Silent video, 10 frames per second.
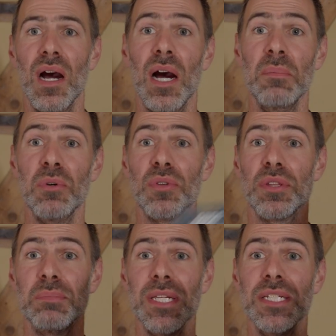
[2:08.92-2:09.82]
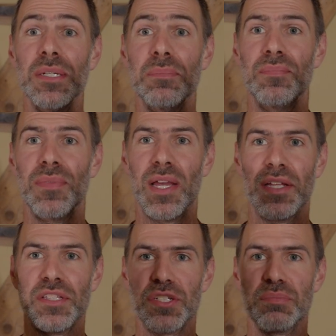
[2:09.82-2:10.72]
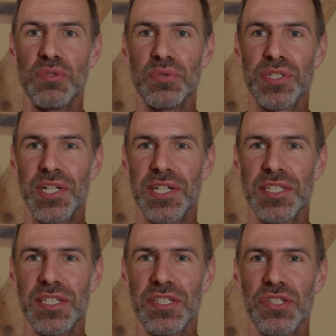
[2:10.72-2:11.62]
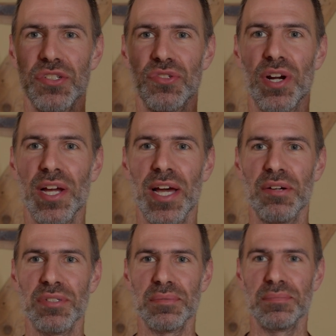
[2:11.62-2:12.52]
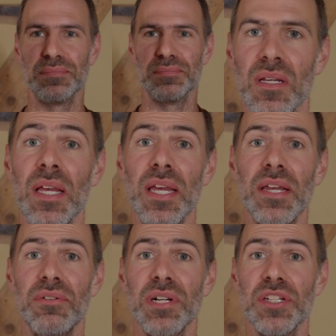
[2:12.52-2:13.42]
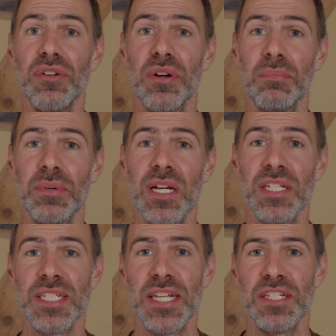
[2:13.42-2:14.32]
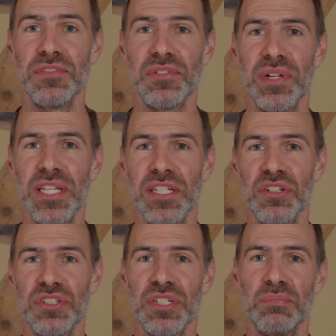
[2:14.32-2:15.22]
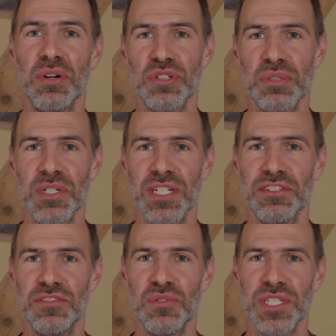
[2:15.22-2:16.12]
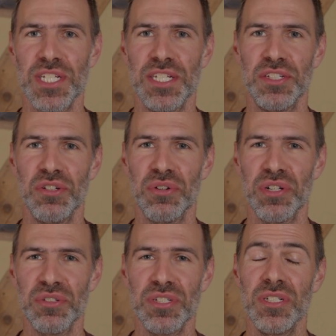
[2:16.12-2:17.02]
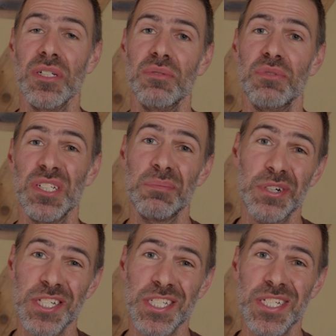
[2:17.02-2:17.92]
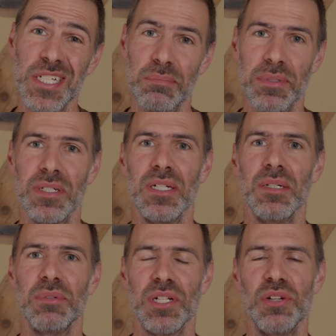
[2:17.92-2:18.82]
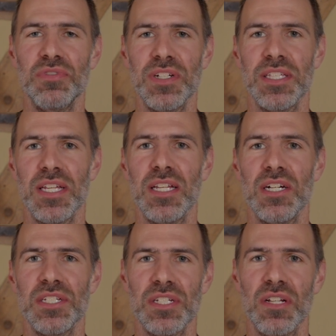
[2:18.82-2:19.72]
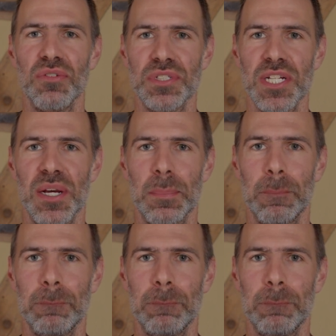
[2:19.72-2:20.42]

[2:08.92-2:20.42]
I bought the medium and the small sizes to try out. Here in Europe, a set of 3 costs approximately €14, which is pretty steep, but hopefully they last a long time.